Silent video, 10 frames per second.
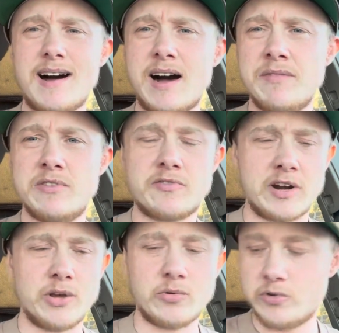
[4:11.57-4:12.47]
of the
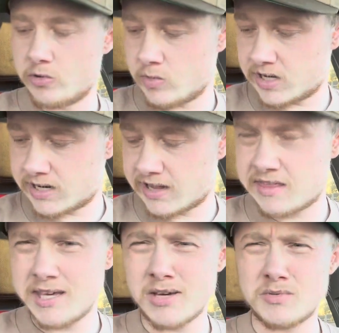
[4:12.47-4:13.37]
Freddy Krueger one, and I
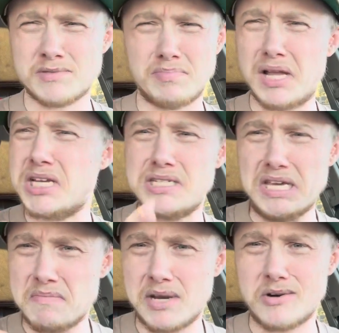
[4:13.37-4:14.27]
think it was Blood
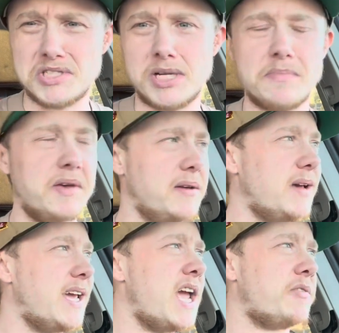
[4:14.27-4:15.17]
Demon or something.
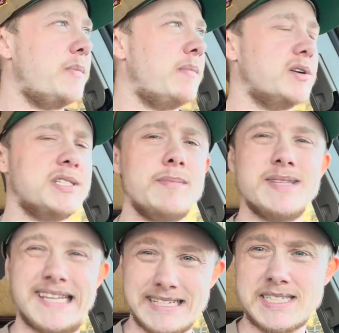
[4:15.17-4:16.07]
I can't remember.
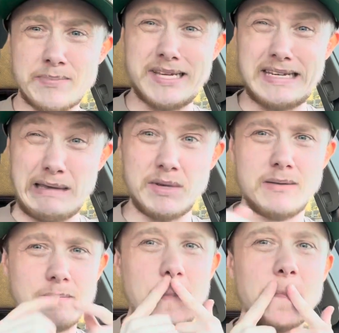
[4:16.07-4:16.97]
Something, something
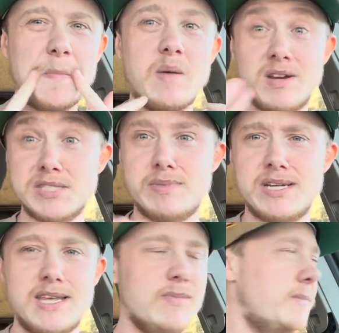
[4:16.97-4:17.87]
demon. Maybe it is
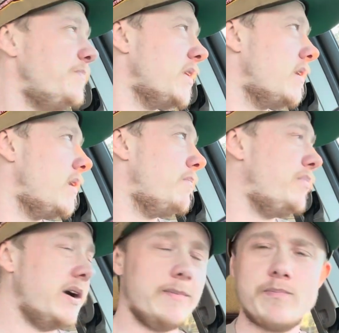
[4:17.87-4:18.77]
Blood Demon.
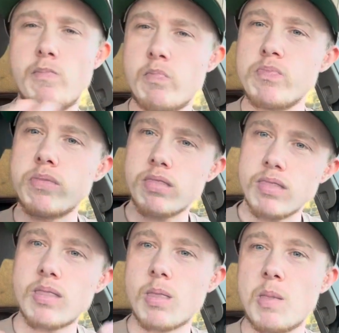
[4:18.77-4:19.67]
But
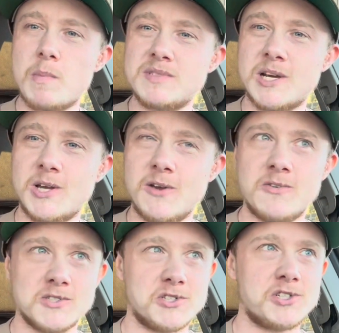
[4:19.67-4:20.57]
decided to give
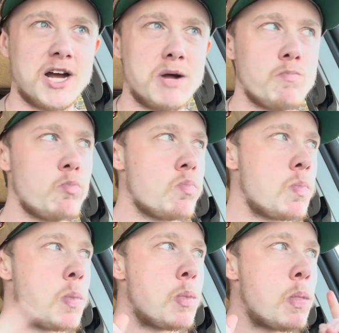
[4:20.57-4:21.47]
those a shot.
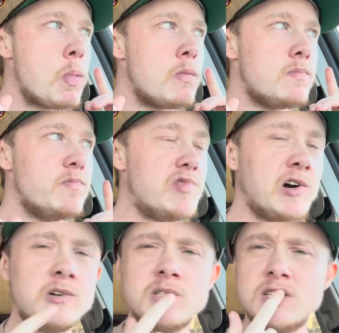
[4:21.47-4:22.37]

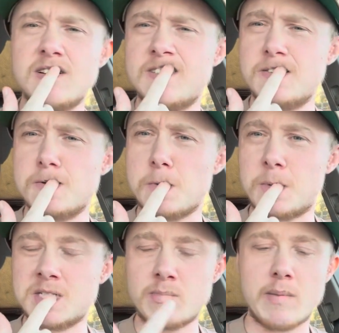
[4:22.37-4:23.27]
Those,
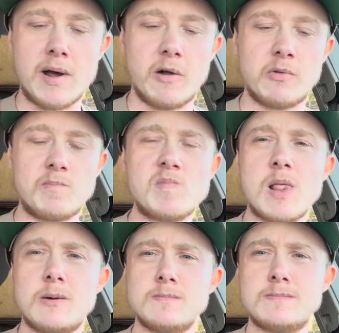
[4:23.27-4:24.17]
what's in my mouth?
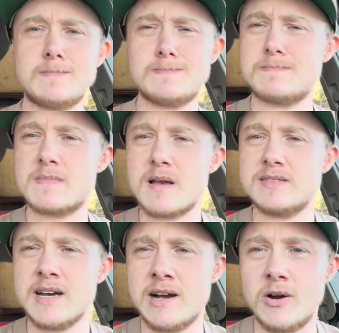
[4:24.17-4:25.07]

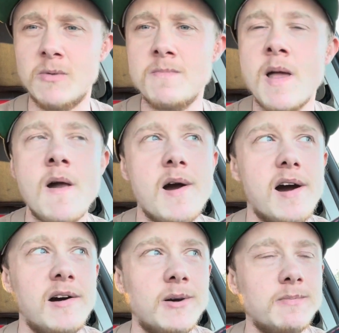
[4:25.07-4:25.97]
Taco.
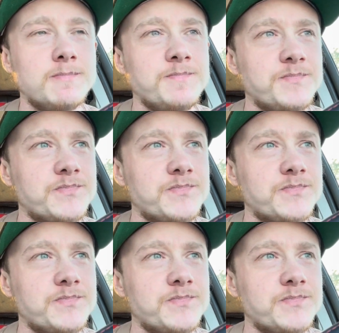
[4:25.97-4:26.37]
Um...